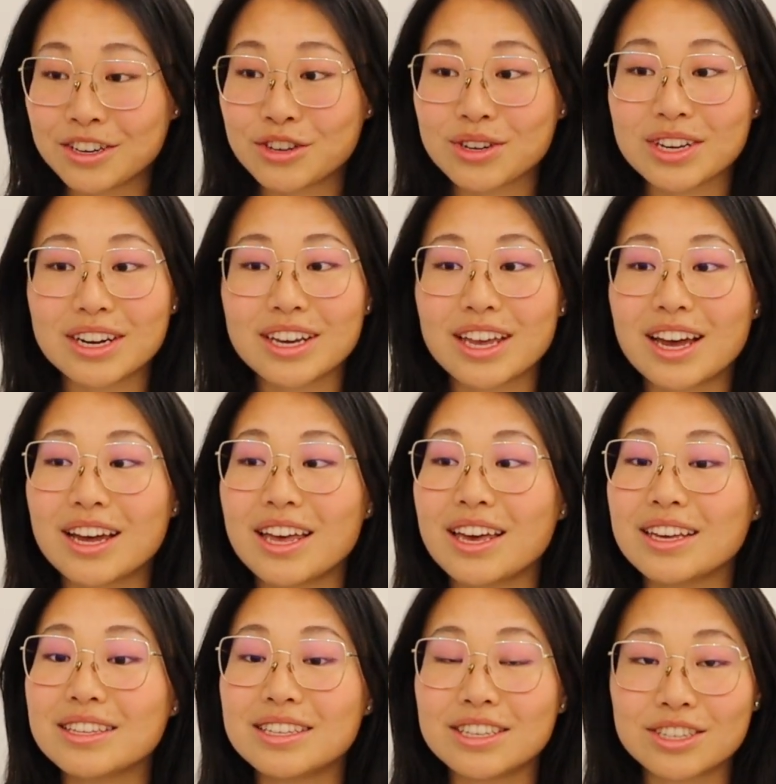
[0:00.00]
You're gonna get
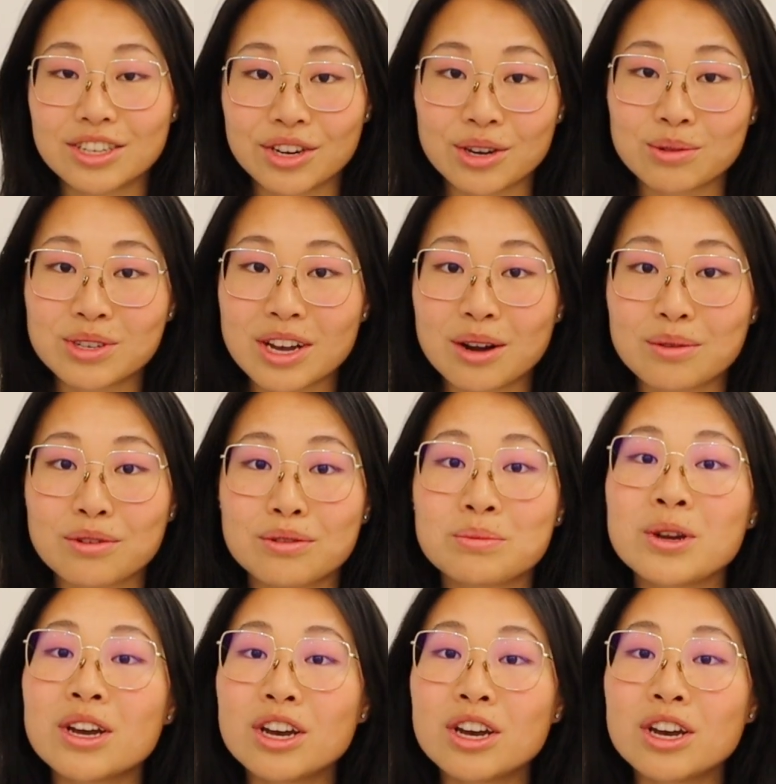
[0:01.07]
a decent hotel room,